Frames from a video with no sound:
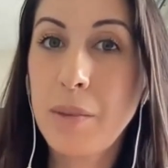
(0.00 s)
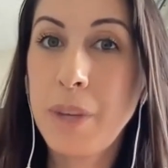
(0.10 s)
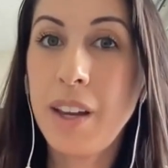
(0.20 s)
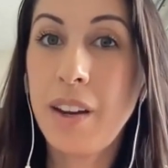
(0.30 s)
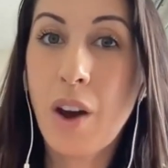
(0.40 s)
to
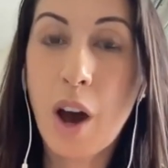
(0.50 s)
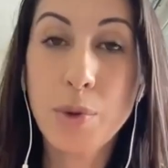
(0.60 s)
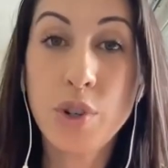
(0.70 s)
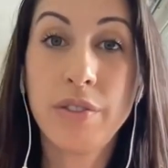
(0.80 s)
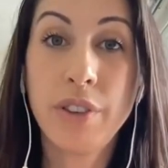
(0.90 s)
be an
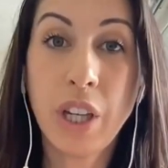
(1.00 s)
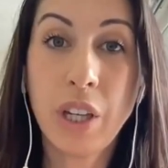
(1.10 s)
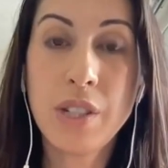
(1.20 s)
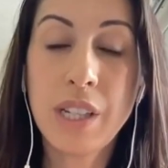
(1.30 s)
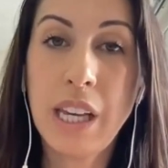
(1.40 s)
option for
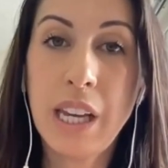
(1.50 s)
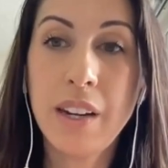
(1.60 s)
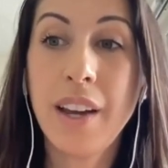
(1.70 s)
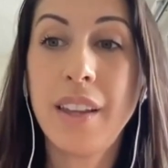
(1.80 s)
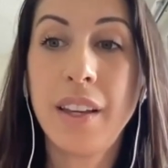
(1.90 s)
you to
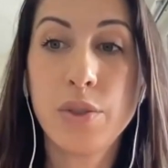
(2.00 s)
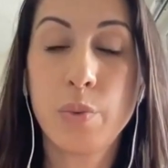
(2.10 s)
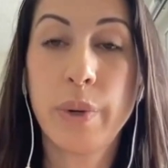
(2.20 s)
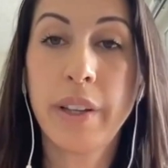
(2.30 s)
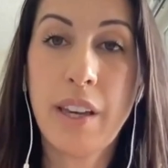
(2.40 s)
eat, I think
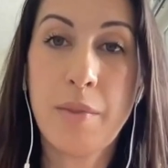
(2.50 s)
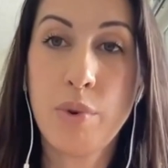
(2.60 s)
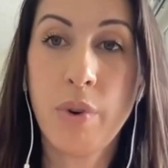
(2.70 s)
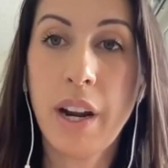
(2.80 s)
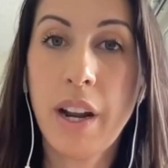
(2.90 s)
is really
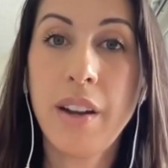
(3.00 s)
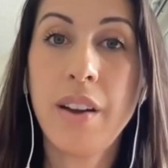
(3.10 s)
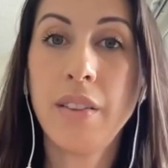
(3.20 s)
important.